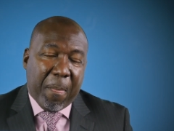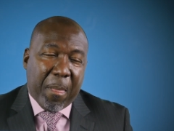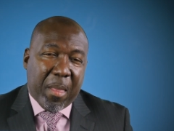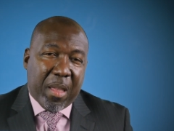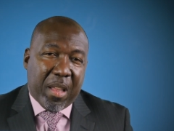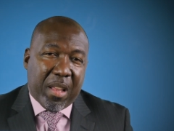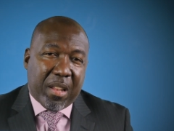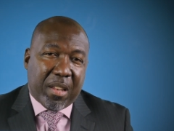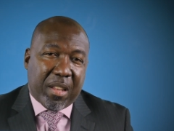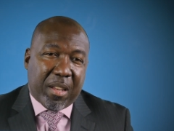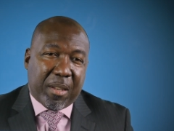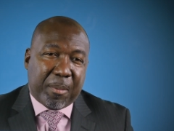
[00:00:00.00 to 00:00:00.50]

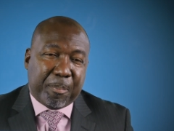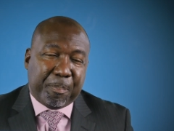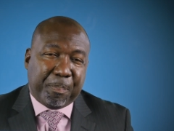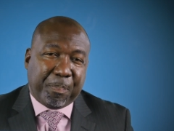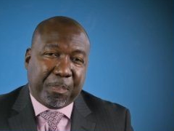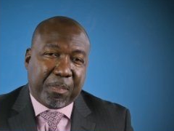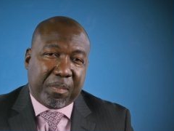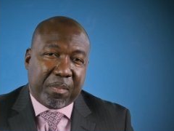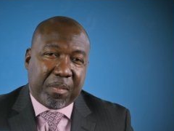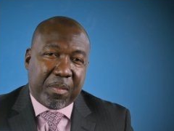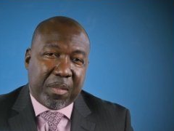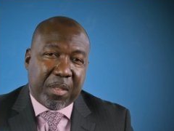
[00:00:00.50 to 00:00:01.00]
And
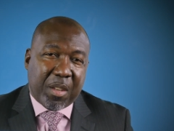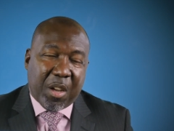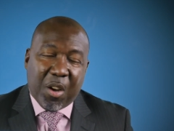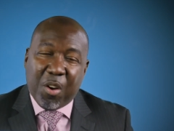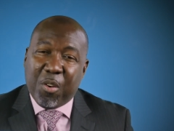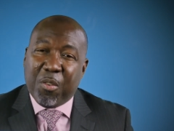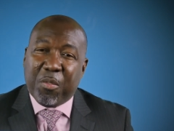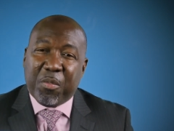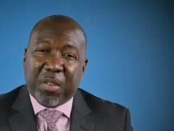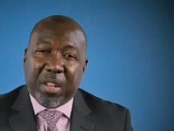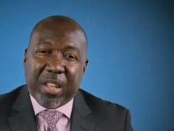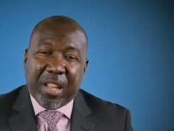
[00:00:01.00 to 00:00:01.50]

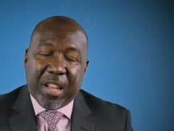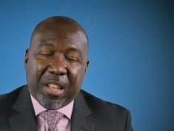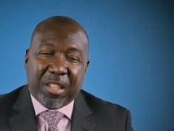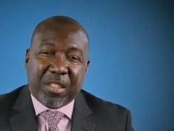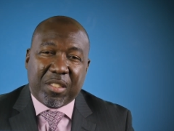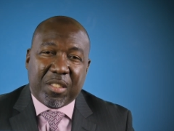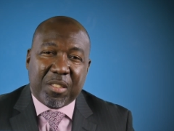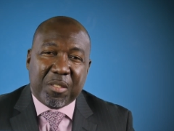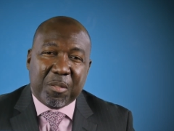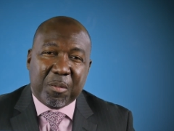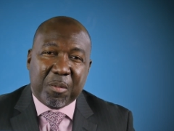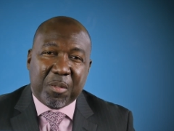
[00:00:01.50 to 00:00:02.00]
hopefully I'll
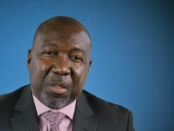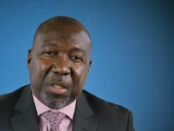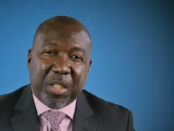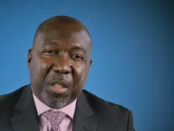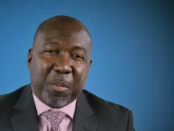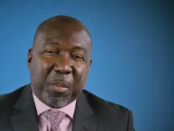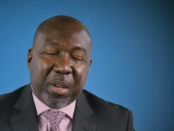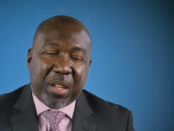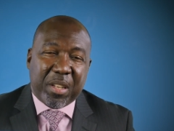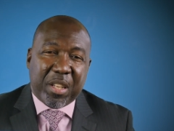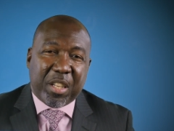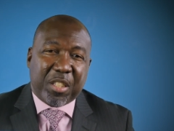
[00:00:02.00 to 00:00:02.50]
see
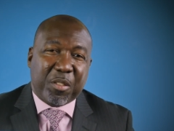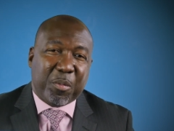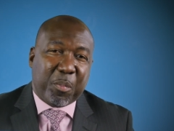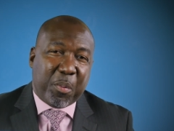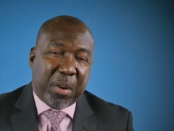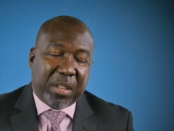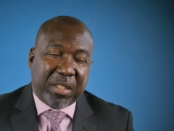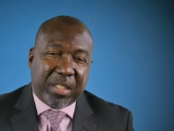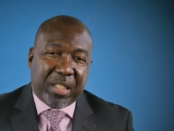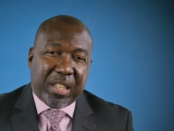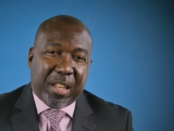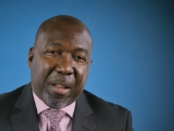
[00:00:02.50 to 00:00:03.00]
my next
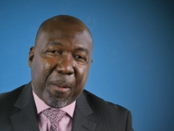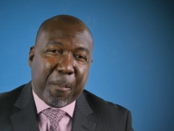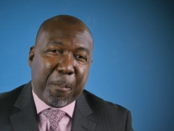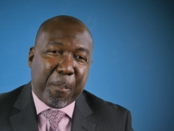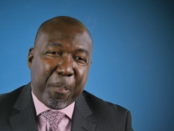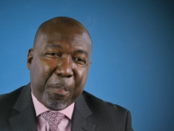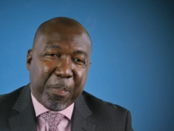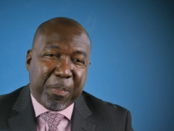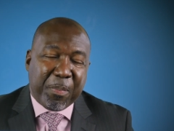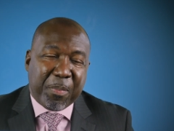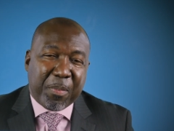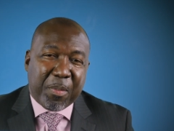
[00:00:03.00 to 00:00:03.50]
president
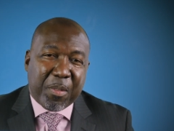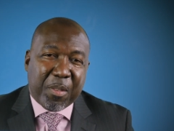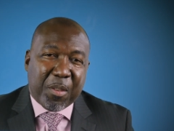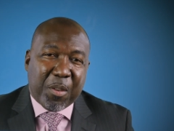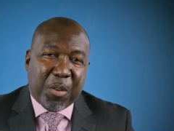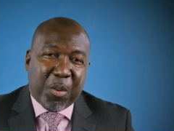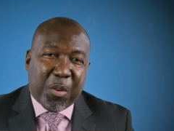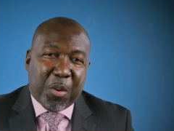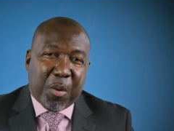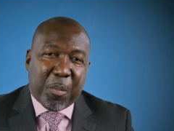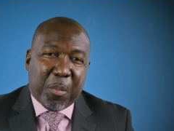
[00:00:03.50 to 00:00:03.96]
or